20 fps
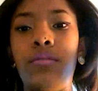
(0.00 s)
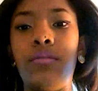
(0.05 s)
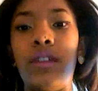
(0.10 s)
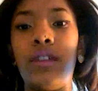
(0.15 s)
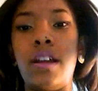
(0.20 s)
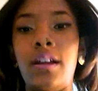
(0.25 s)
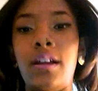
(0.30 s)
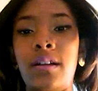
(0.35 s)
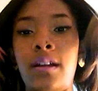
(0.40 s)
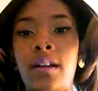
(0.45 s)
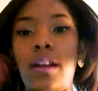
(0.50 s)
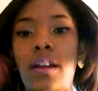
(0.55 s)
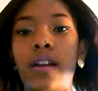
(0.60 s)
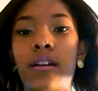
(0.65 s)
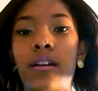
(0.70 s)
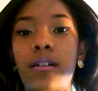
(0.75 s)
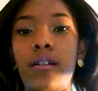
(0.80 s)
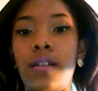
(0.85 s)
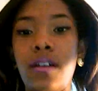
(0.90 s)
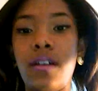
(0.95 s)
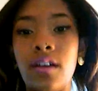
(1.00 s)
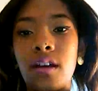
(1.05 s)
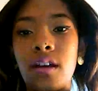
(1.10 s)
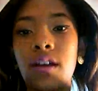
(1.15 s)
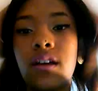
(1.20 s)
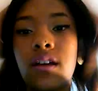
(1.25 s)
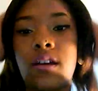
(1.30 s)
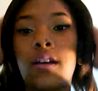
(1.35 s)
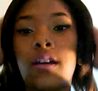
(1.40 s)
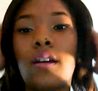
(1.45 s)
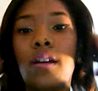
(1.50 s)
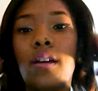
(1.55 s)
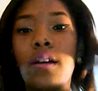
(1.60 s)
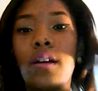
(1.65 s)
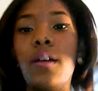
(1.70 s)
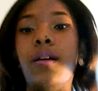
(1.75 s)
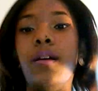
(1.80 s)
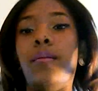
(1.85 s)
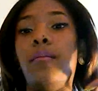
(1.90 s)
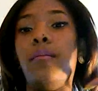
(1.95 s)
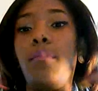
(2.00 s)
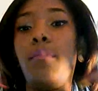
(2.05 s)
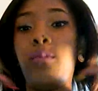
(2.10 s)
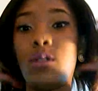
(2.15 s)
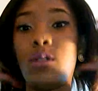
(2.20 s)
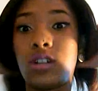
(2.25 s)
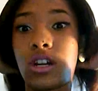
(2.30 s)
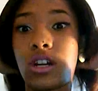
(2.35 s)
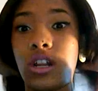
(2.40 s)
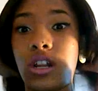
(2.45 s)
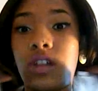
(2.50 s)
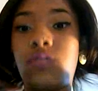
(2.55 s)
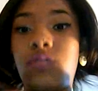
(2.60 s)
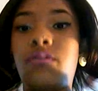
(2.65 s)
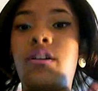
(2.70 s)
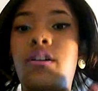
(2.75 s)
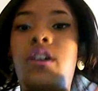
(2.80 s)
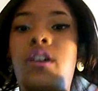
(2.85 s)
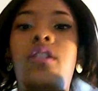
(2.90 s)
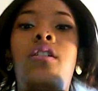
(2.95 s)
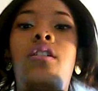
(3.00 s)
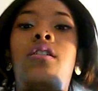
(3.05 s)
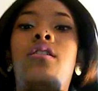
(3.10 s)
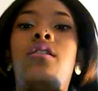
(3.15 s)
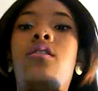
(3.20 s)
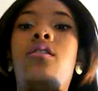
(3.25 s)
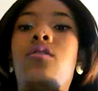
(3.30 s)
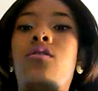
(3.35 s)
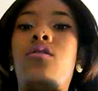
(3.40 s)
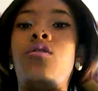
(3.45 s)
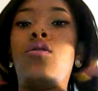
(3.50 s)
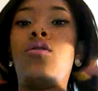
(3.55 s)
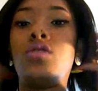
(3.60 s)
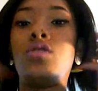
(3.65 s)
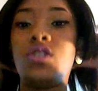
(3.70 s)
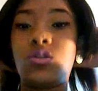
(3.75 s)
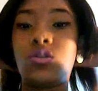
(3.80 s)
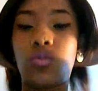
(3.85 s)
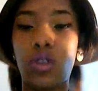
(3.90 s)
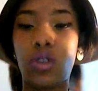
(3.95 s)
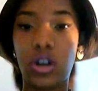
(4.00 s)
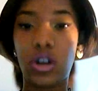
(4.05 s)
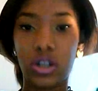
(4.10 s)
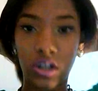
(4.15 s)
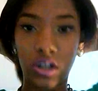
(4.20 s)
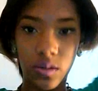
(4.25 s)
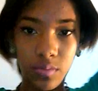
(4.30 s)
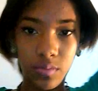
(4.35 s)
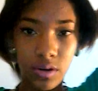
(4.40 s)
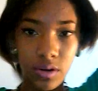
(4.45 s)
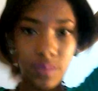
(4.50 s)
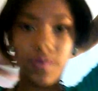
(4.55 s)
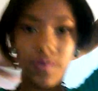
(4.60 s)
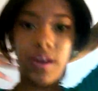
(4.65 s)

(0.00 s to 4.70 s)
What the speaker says: plain hair, which I need to flat iron or just wash it and put it